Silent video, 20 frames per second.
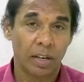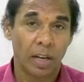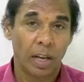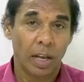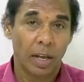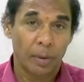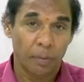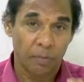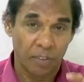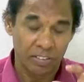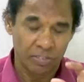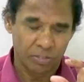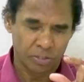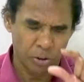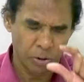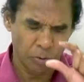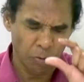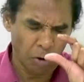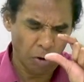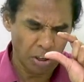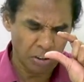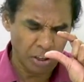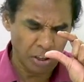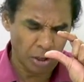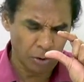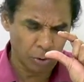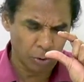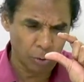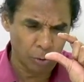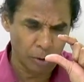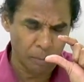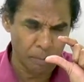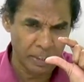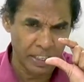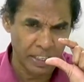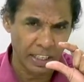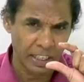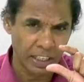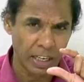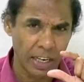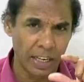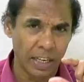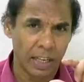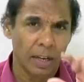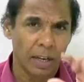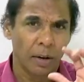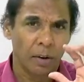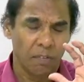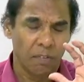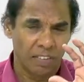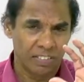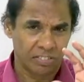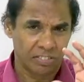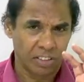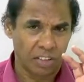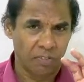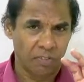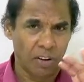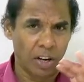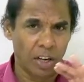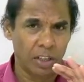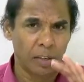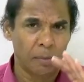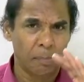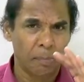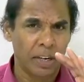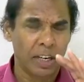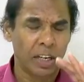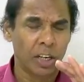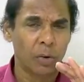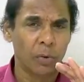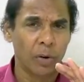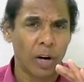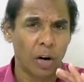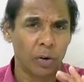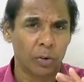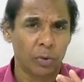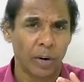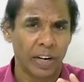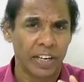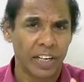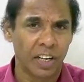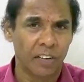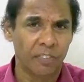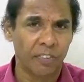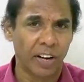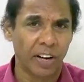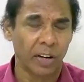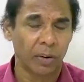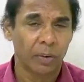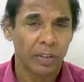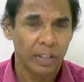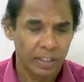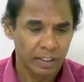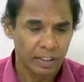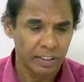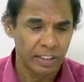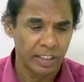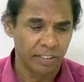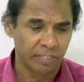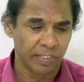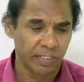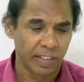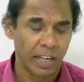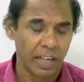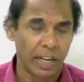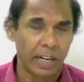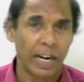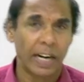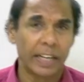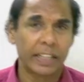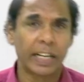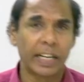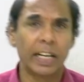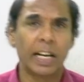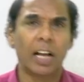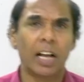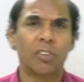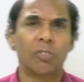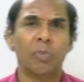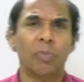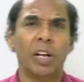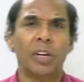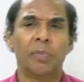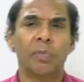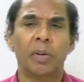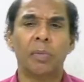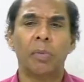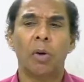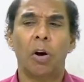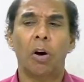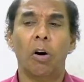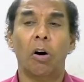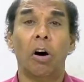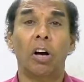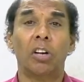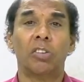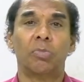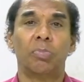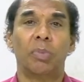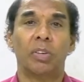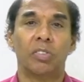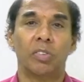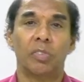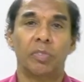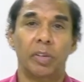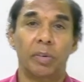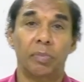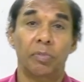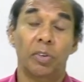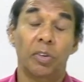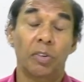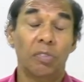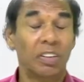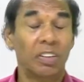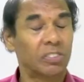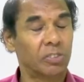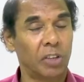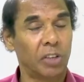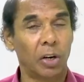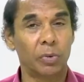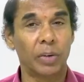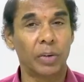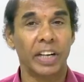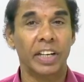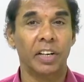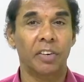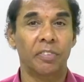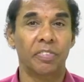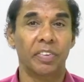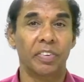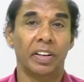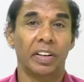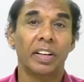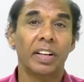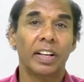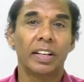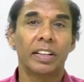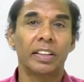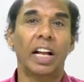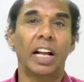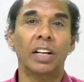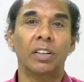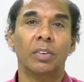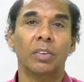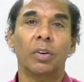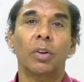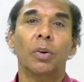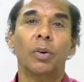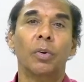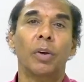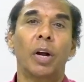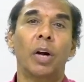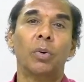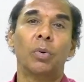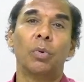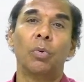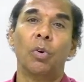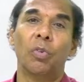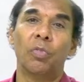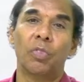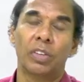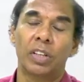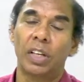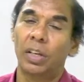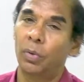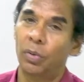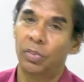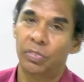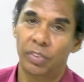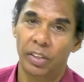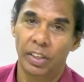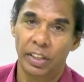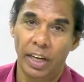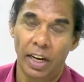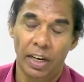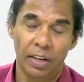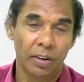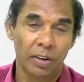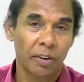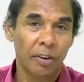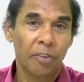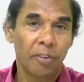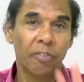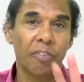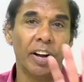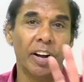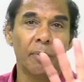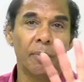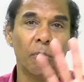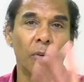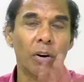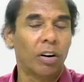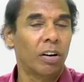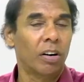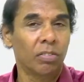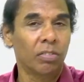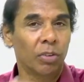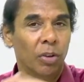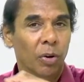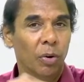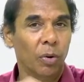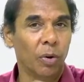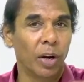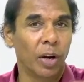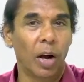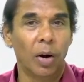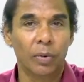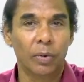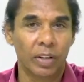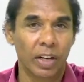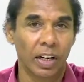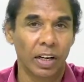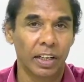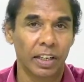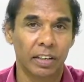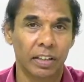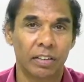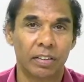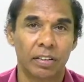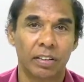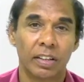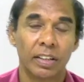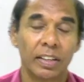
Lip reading: First, what you have to do immediately? First of all, immediately we have to identify these 3 are acting as main verb or special verb. First you have to identify. Then we have to go for the question tag. 5 models we have done it.